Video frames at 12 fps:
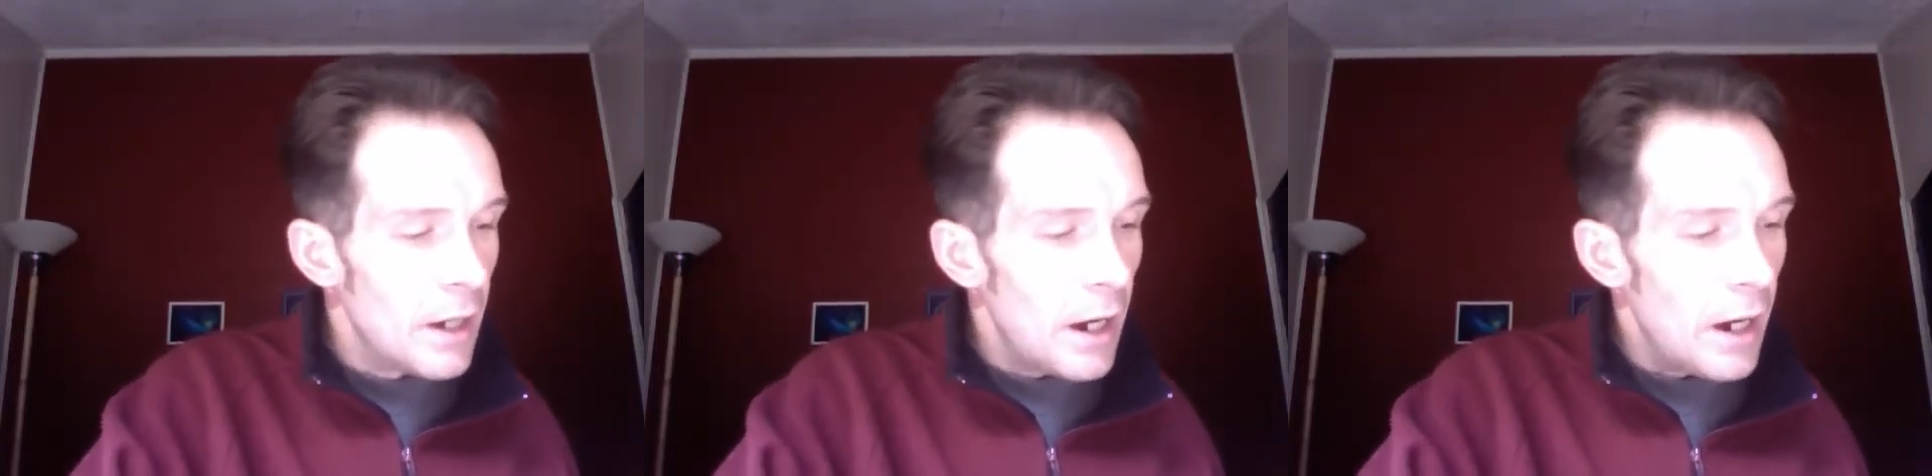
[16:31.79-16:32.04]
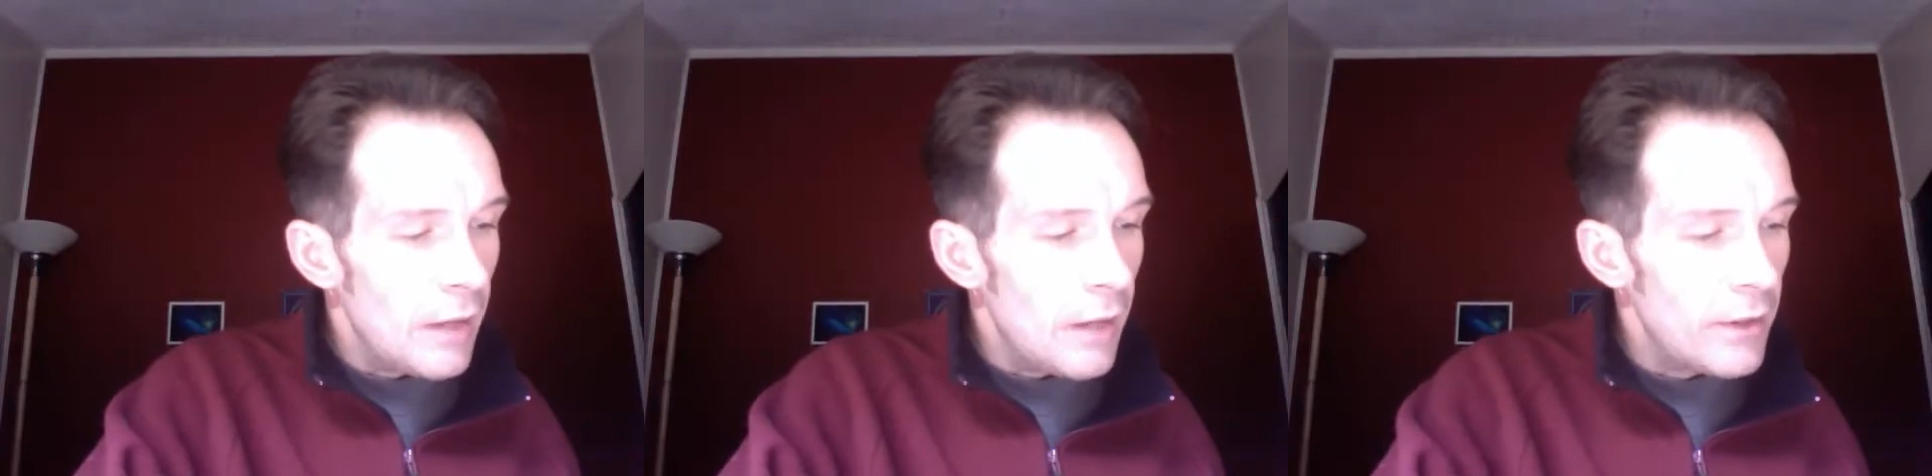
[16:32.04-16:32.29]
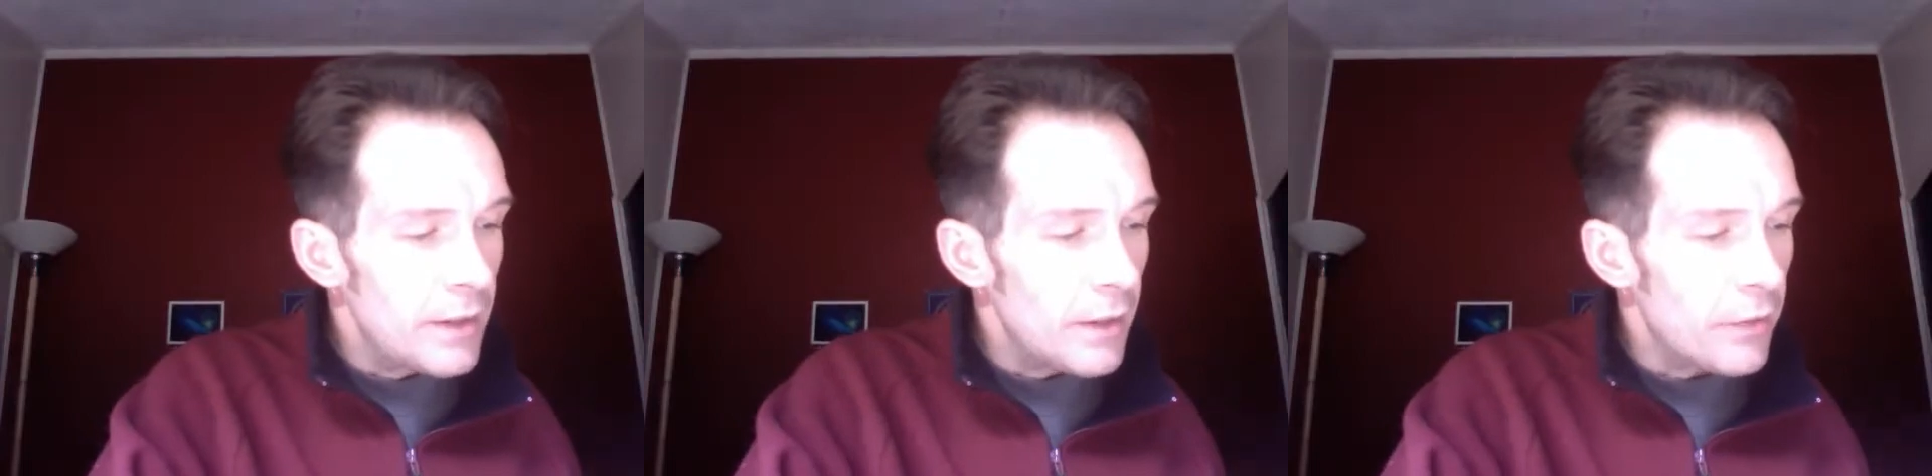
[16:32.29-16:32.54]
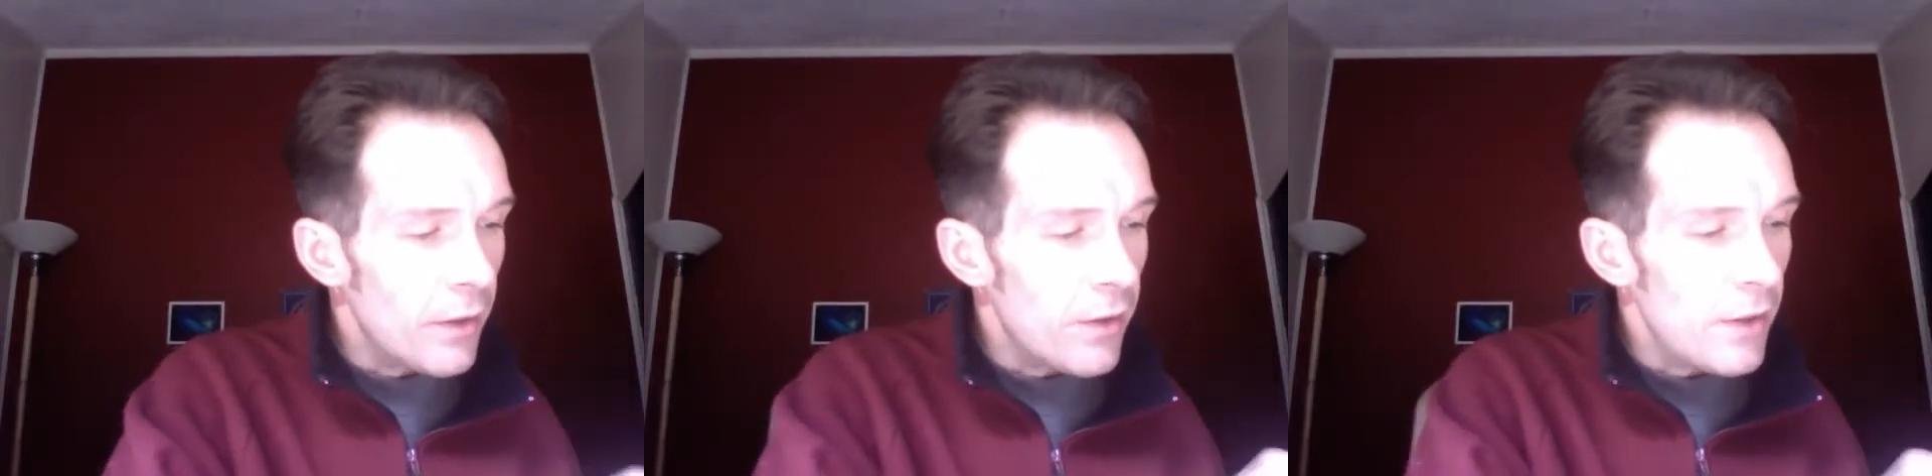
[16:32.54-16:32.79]
of the
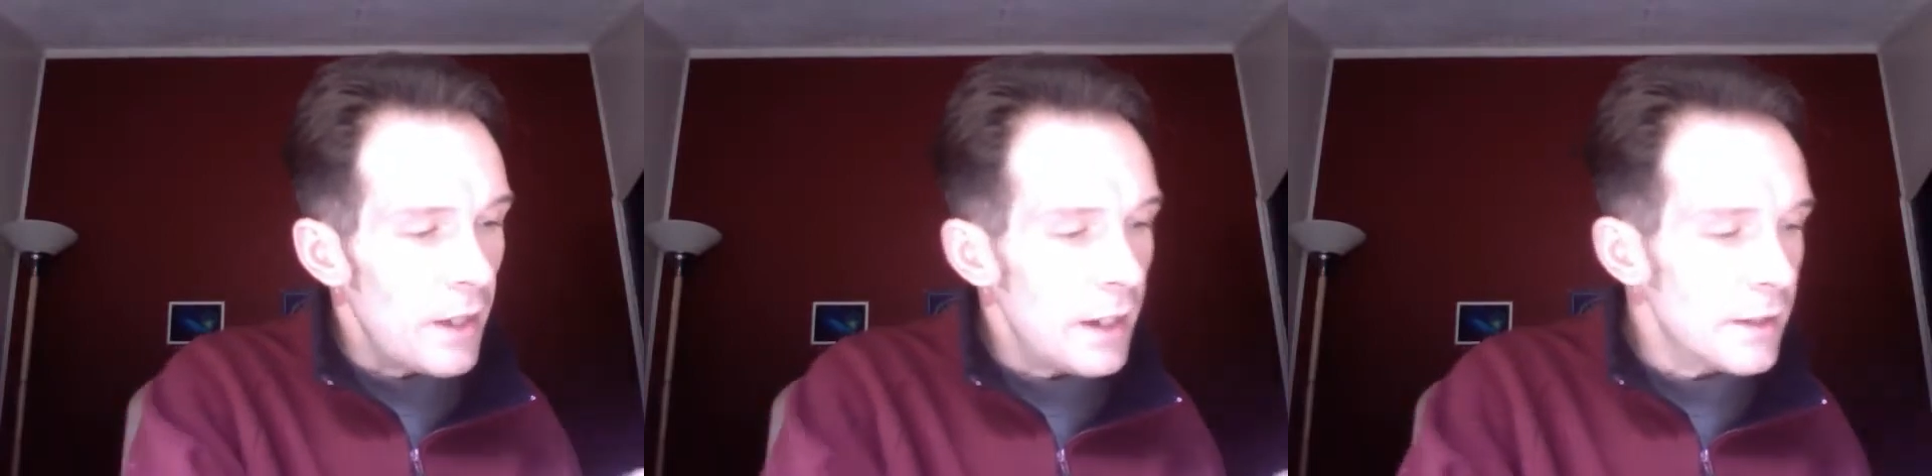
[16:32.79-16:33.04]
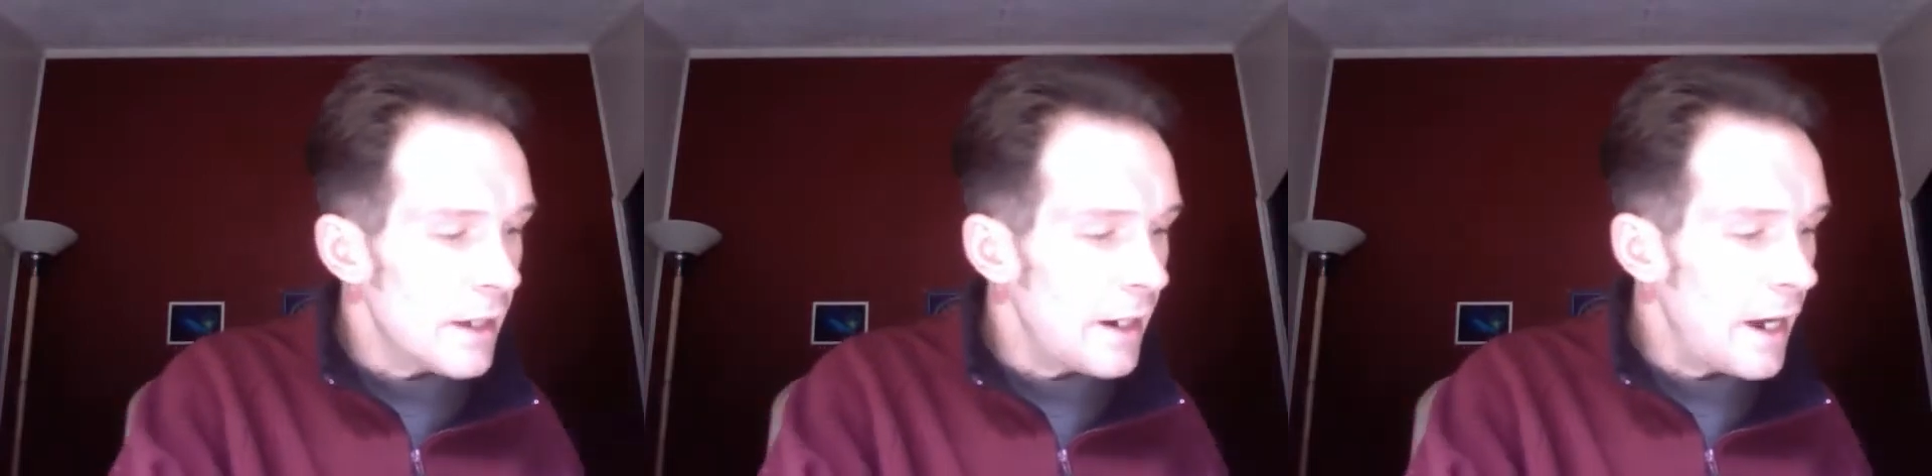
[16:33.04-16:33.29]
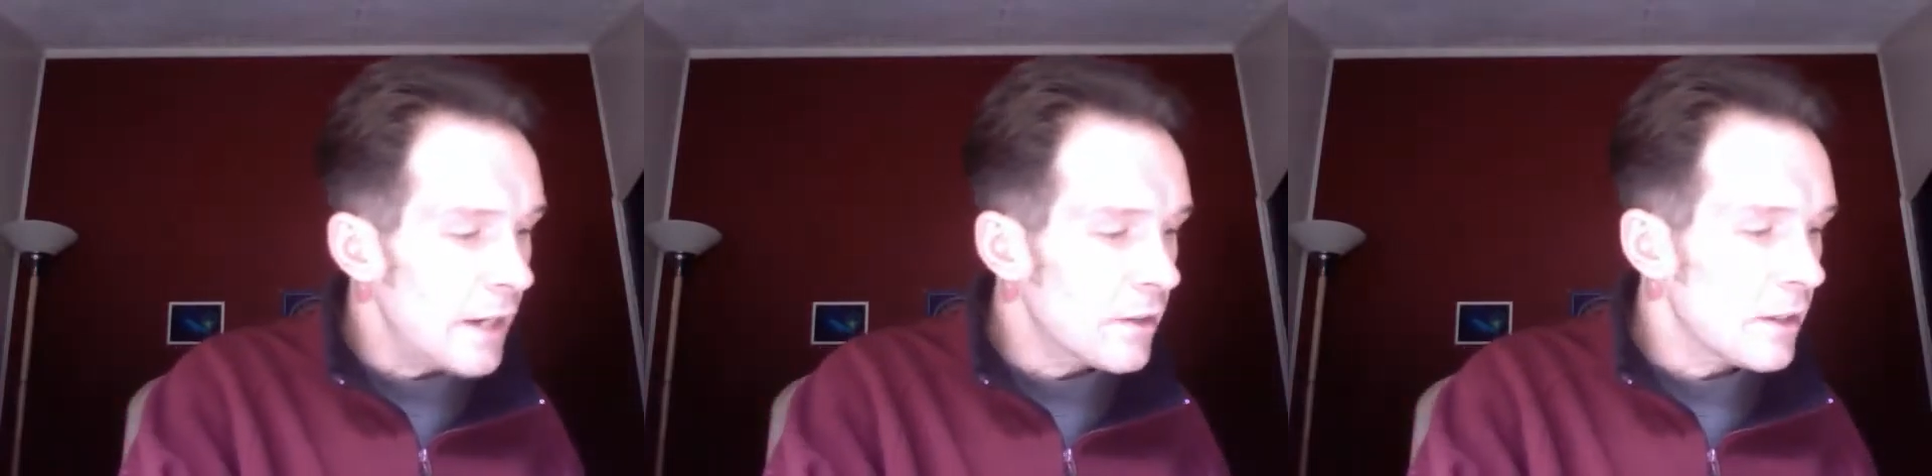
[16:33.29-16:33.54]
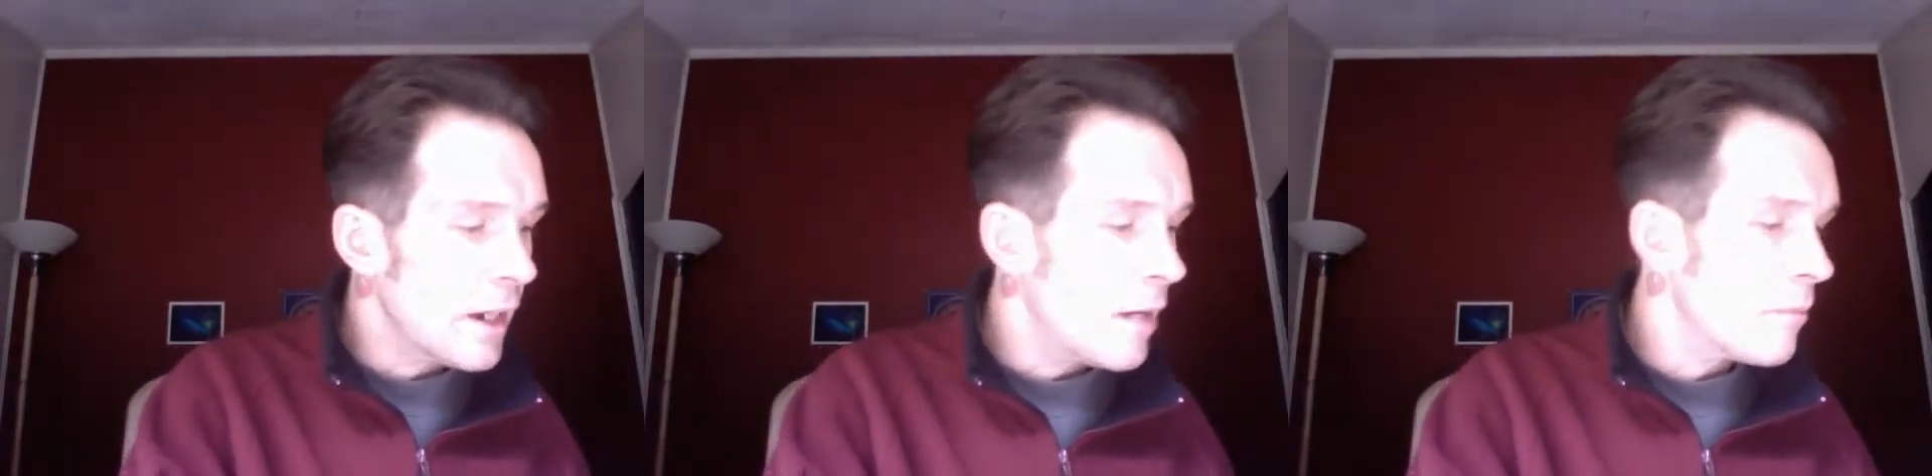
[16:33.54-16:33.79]
different things that
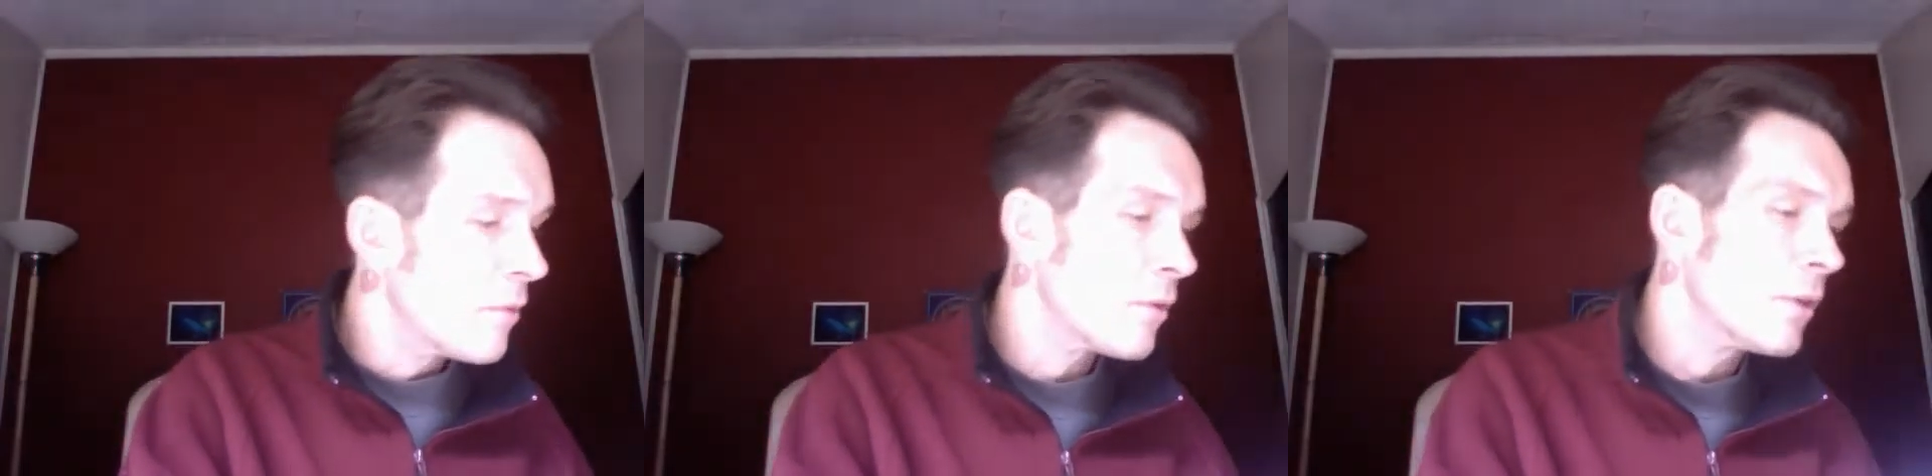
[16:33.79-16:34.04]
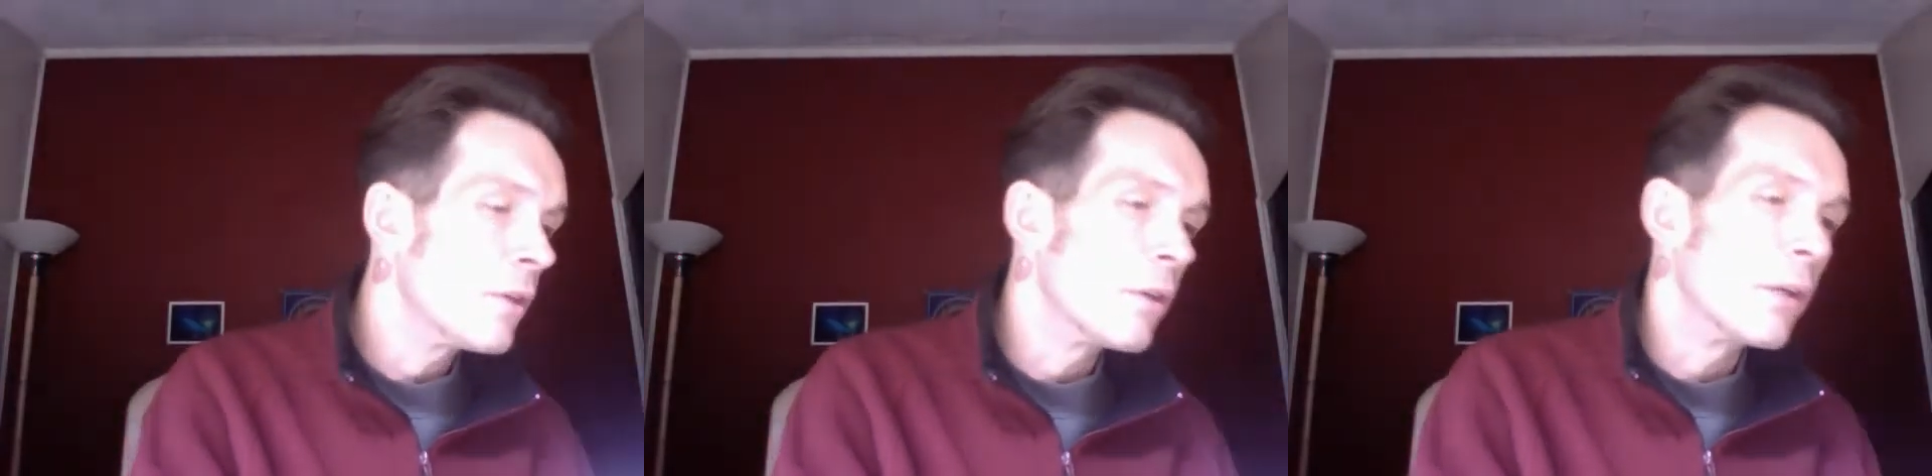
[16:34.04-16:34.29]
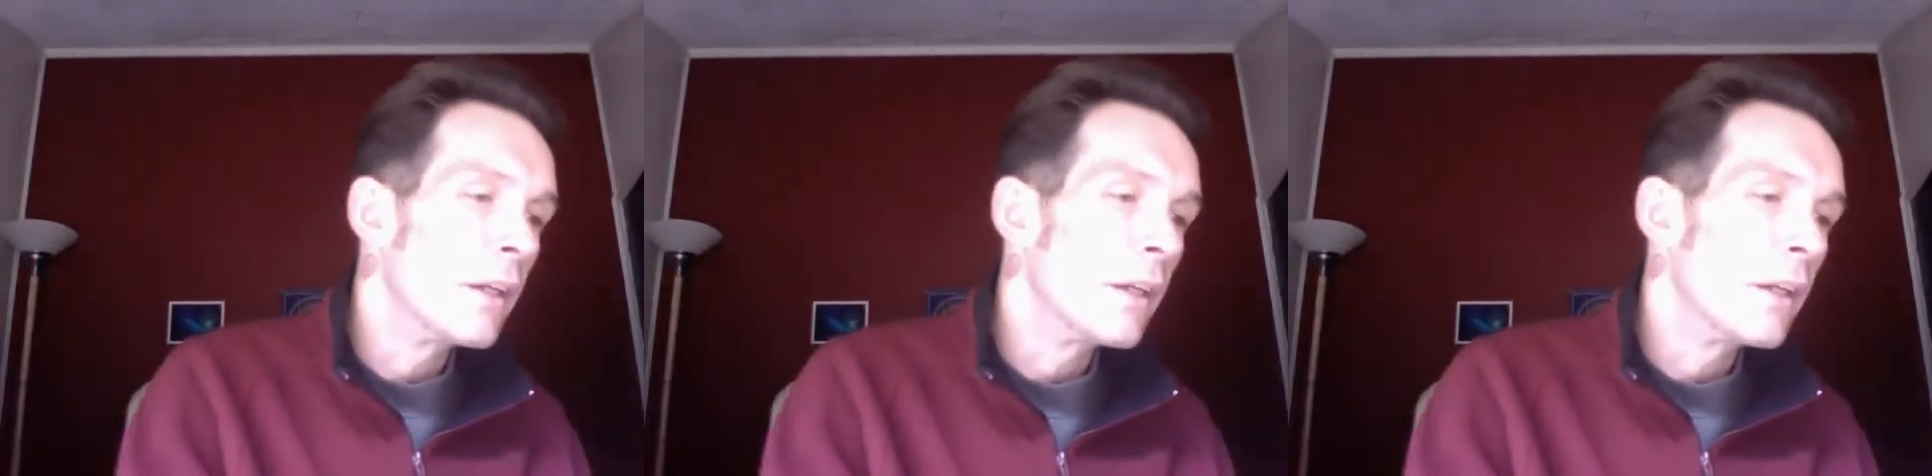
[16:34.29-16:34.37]
actually come through,